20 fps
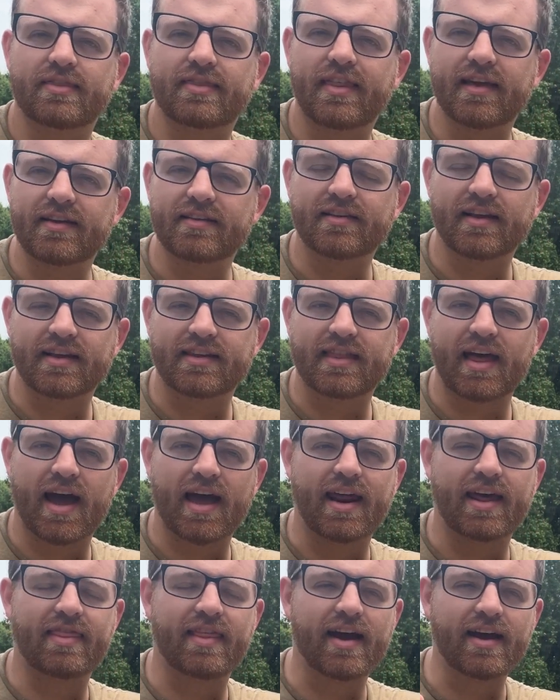things like
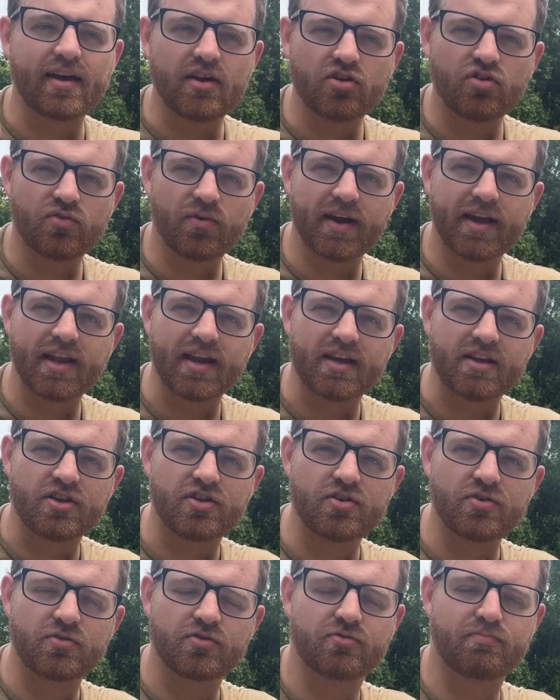that, and that can create a
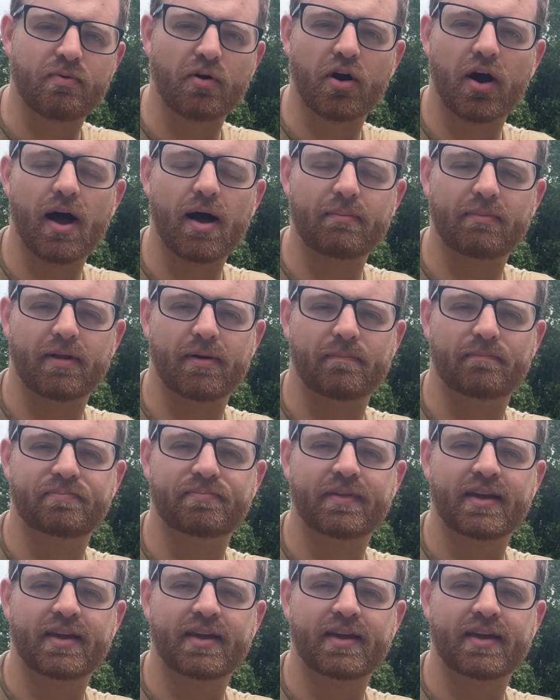huge problem,